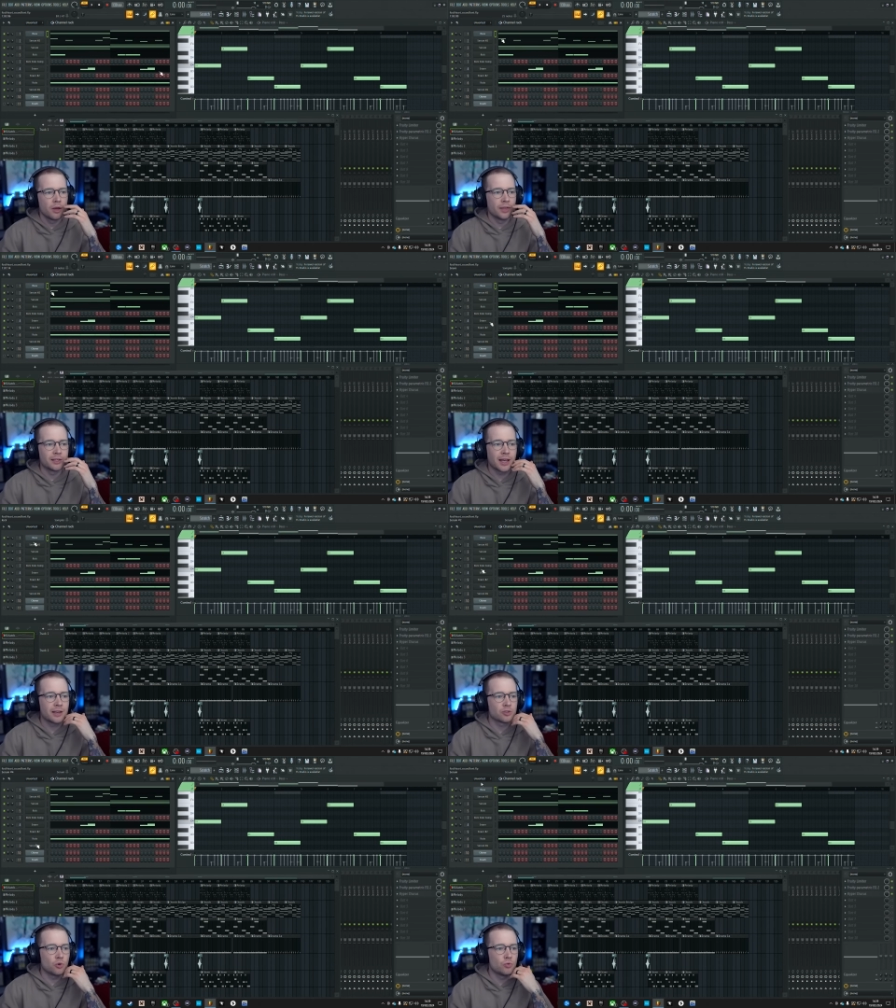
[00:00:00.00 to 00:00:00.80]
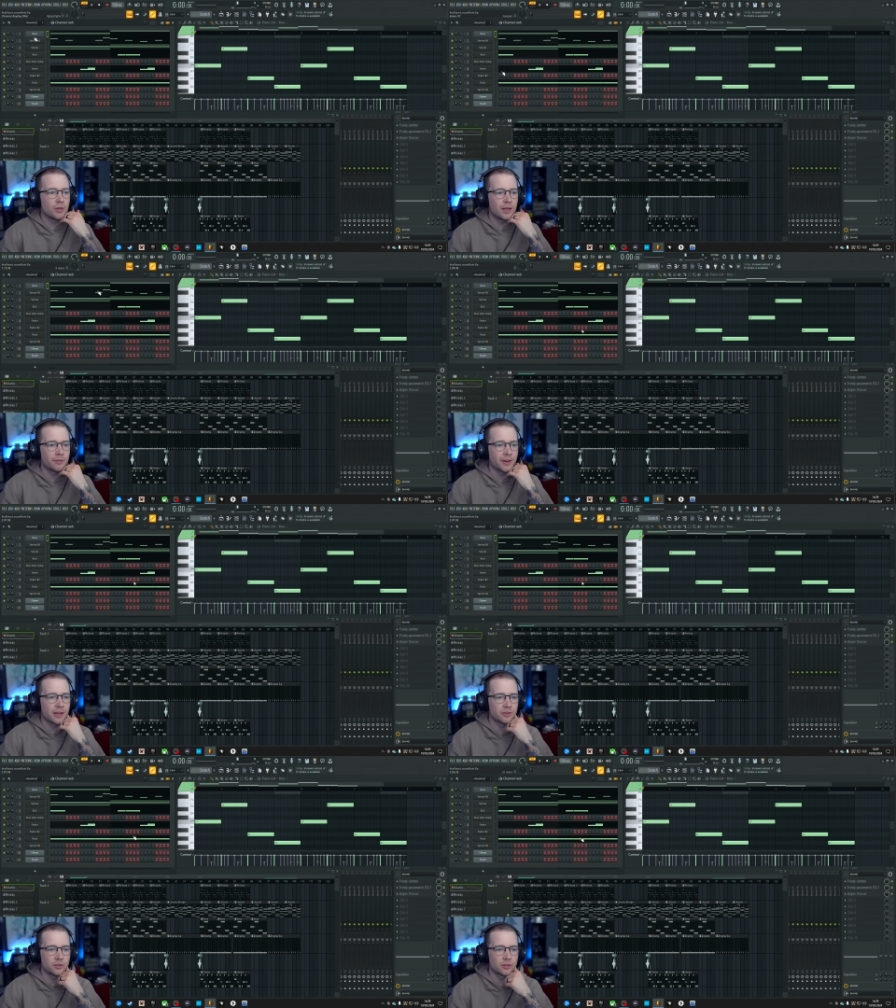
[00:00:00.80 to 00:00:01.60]
This has all the
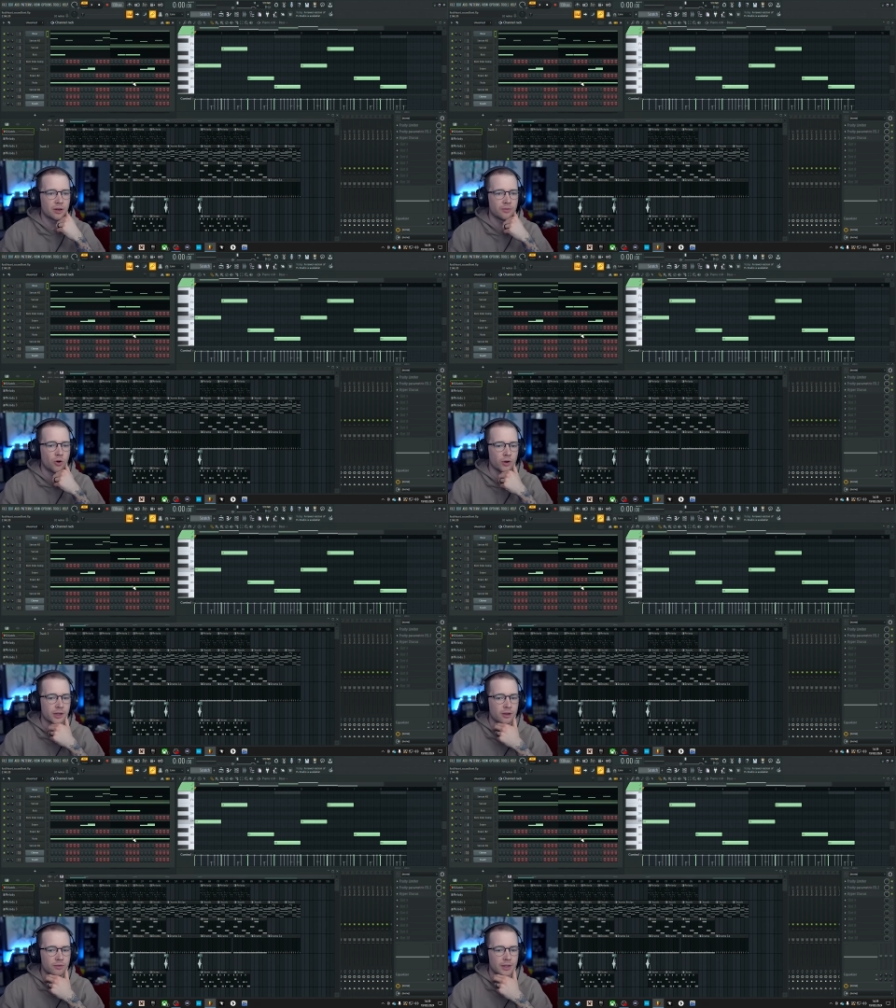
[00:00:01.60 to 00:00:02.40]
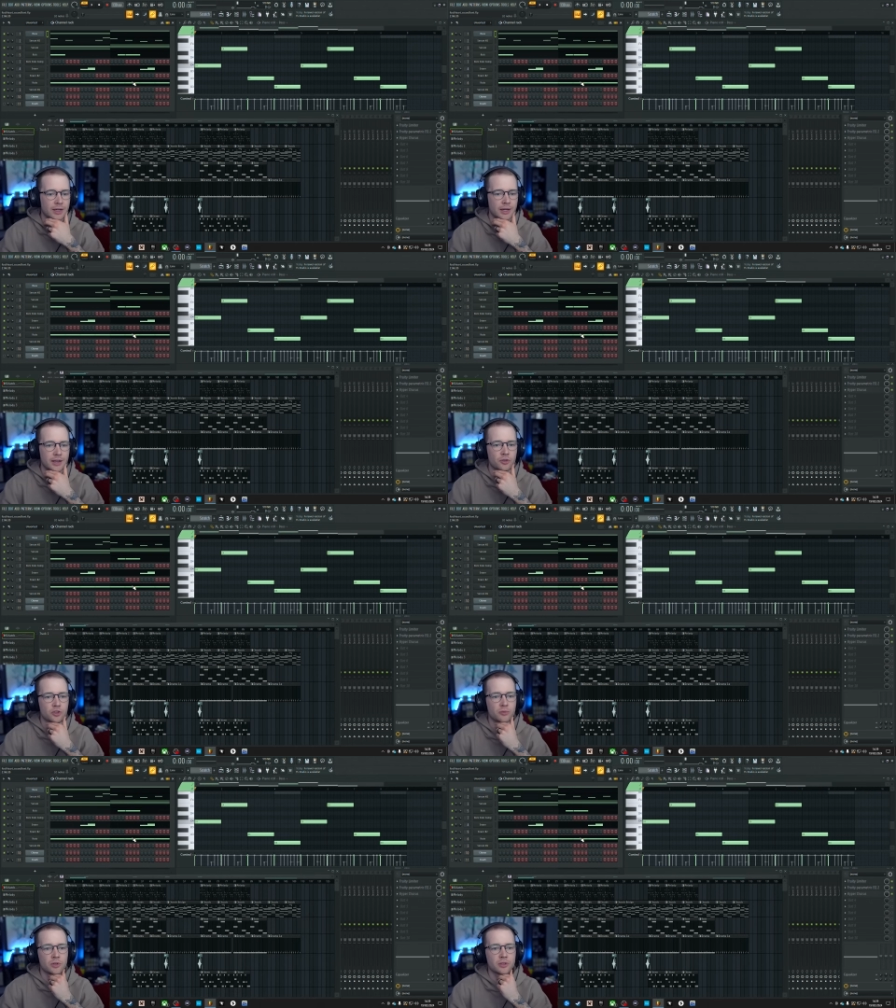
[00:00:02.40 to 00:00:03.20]
effects and stuff on it of the lead
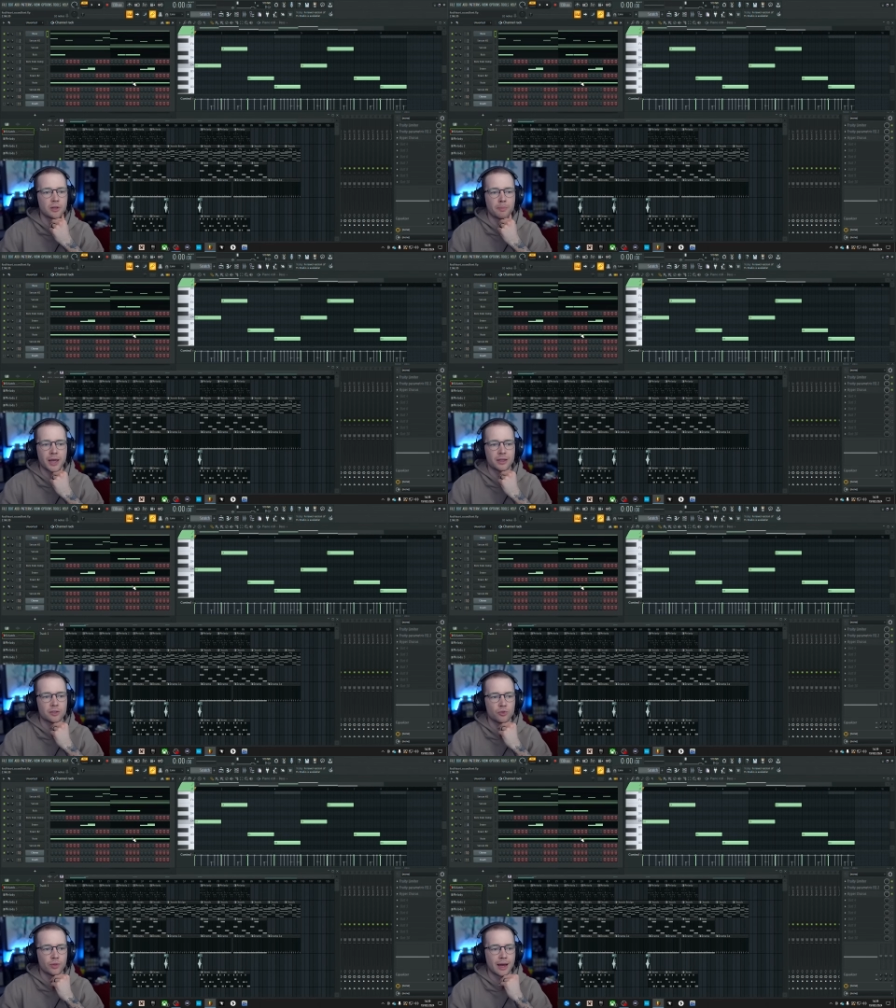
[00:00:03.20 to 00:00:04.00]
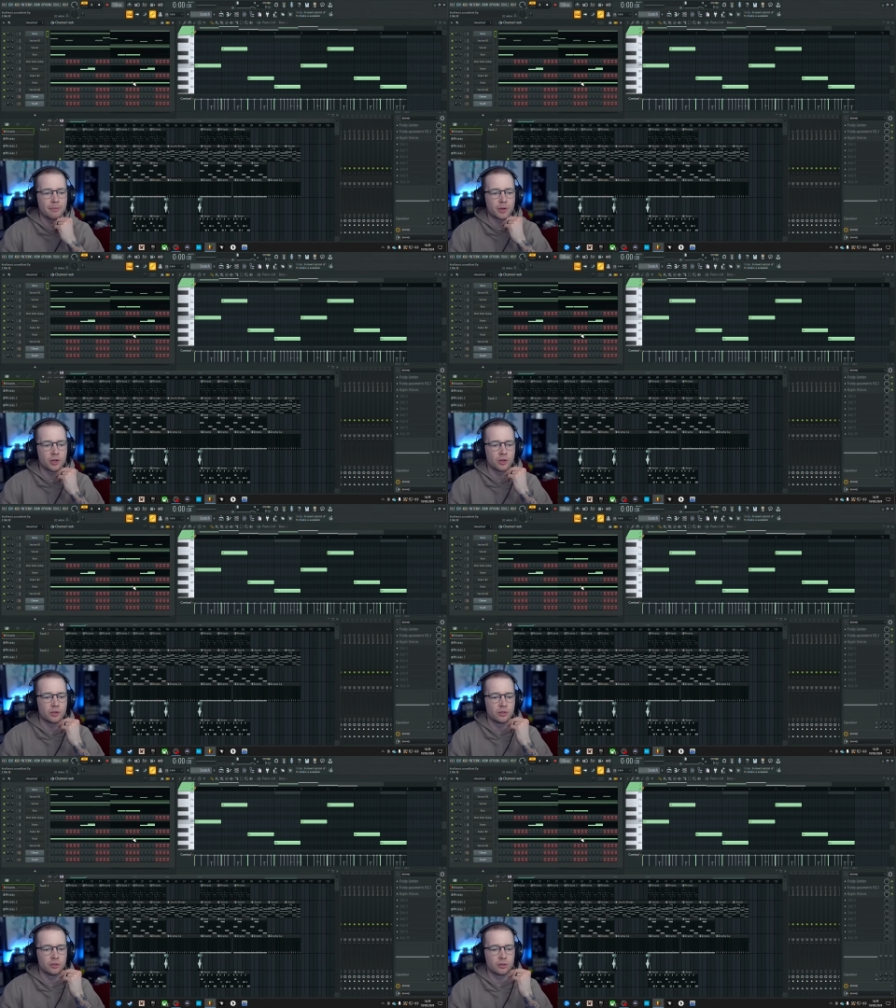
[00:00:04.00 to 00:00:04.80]
instruments, the bass and all that,
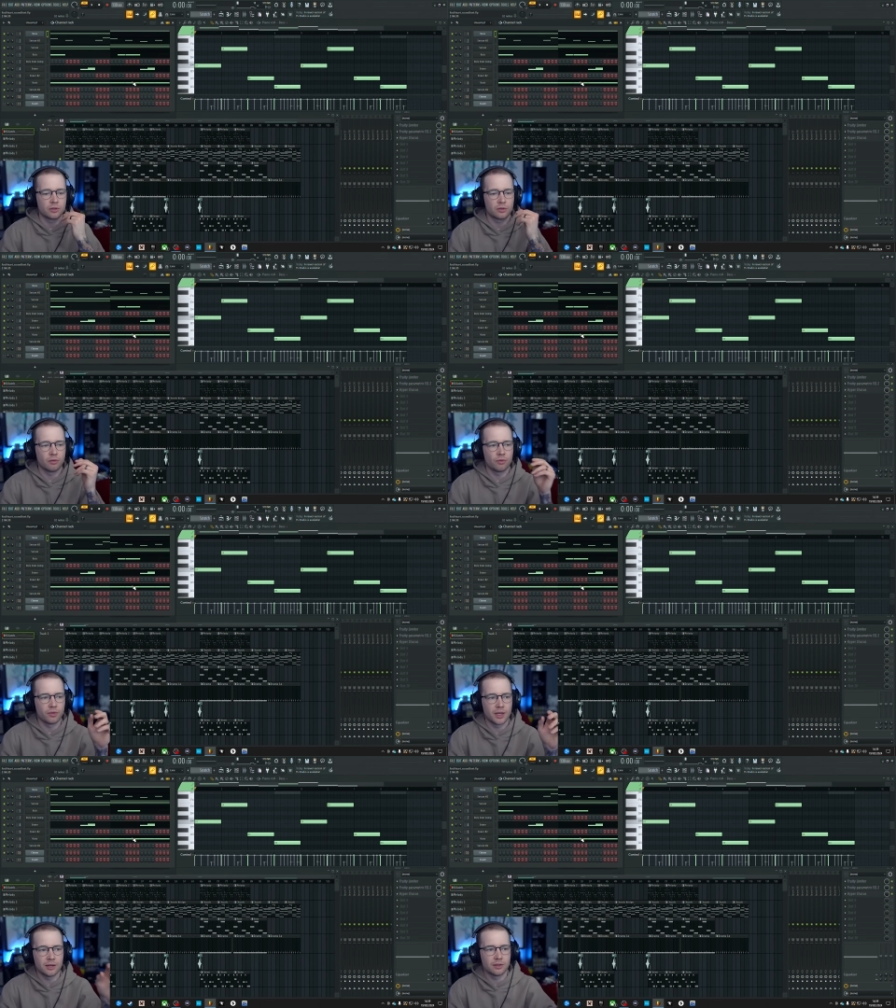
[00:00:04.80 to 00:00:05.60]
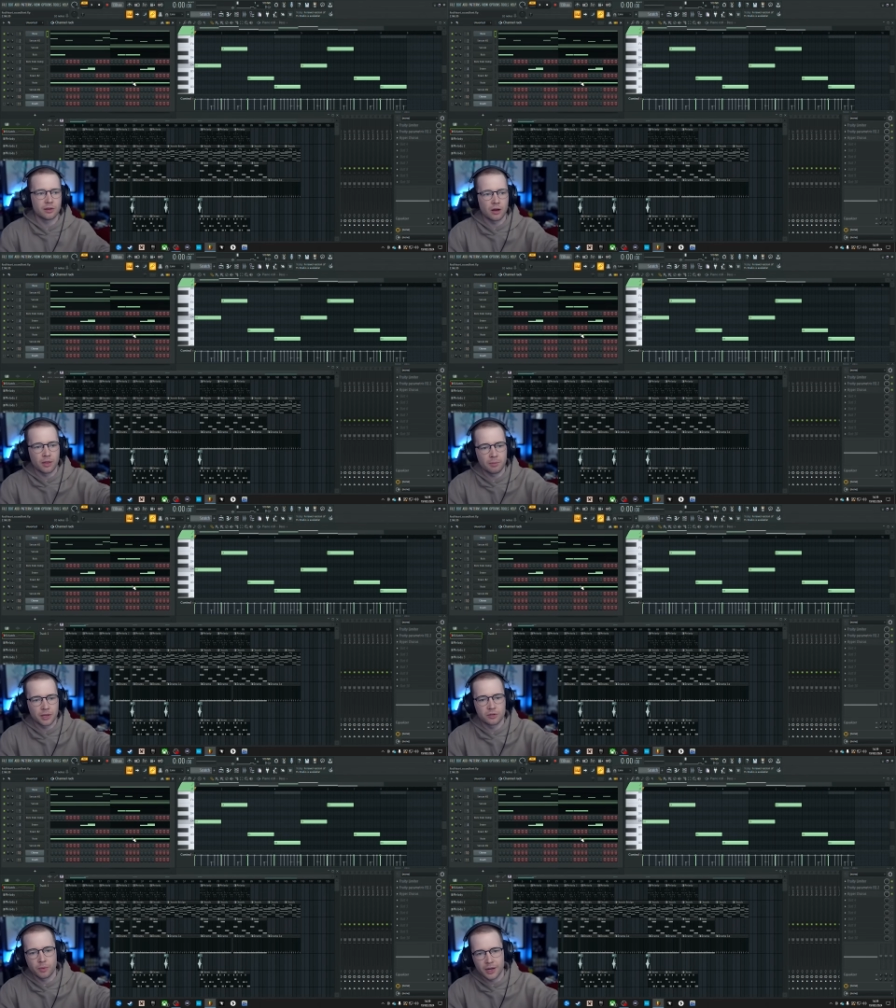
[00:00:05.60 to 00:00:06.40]
because these are the
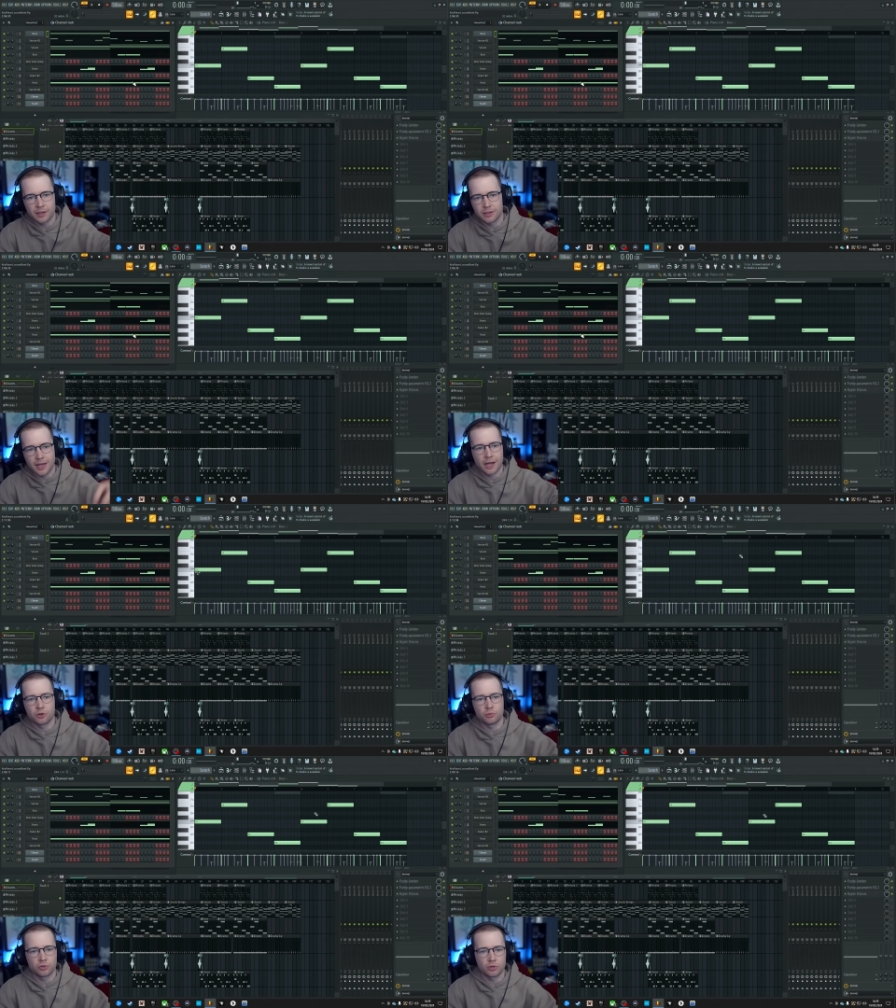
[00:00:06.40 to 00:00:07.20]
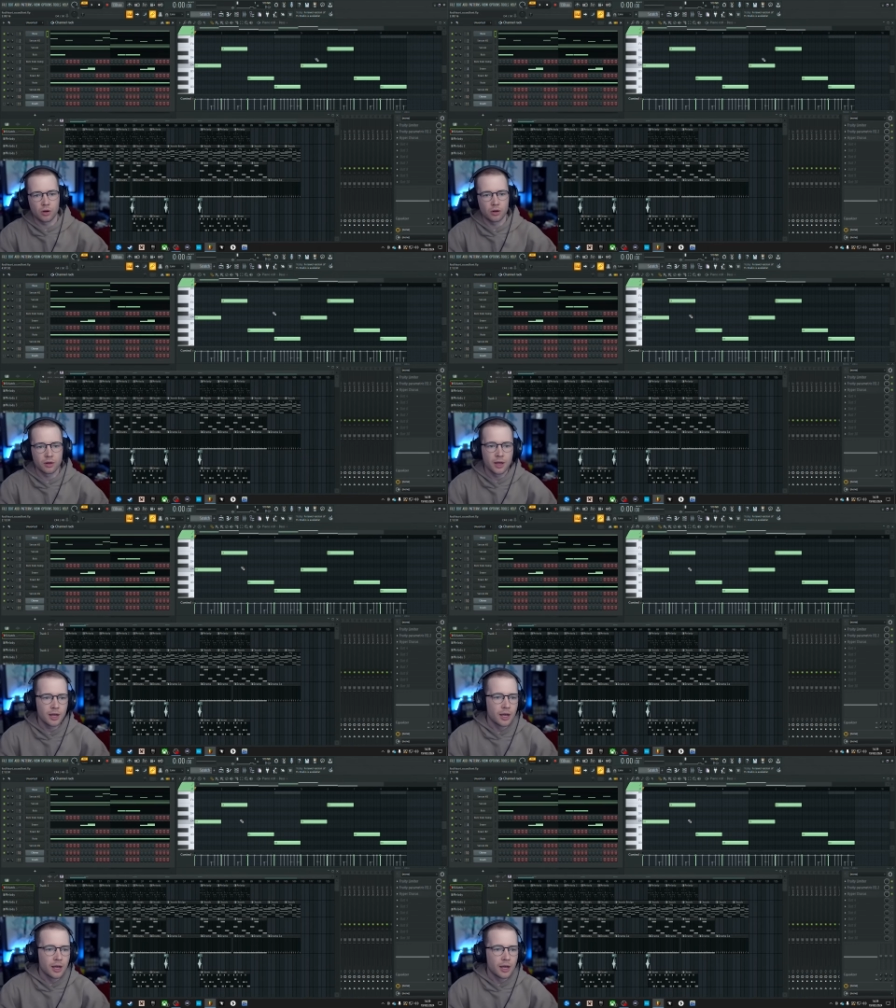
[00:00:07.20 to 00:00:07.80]
bits that went into the actual song.